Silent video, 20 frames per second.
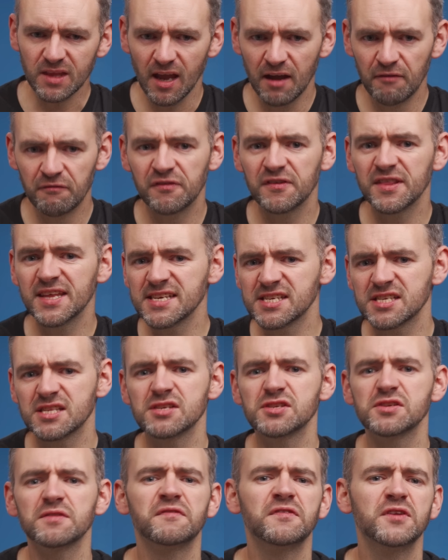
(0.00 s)
And for this,
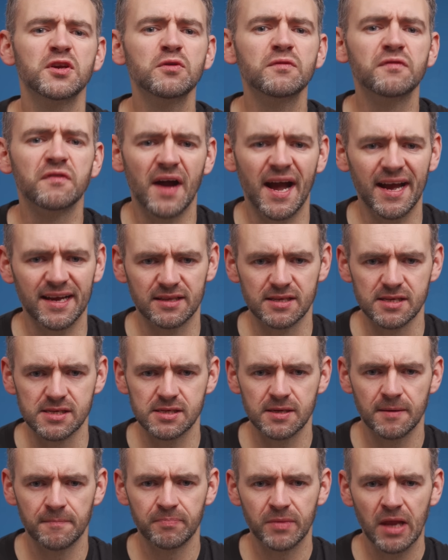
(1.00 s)
there's a few
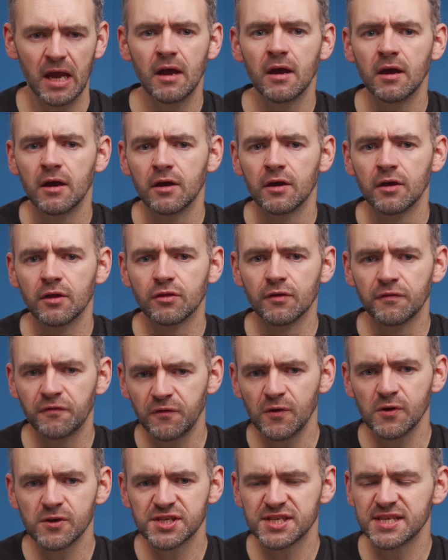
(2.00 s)
factors. The
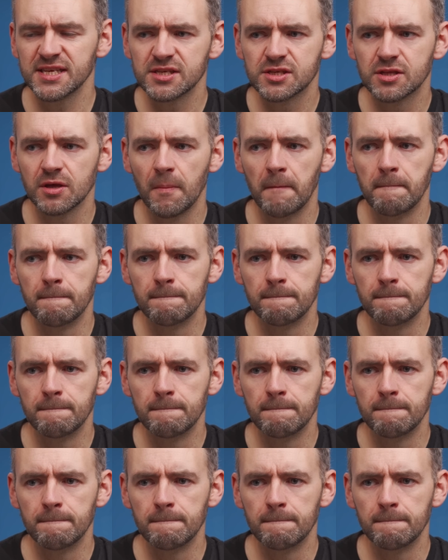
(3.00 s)
first is that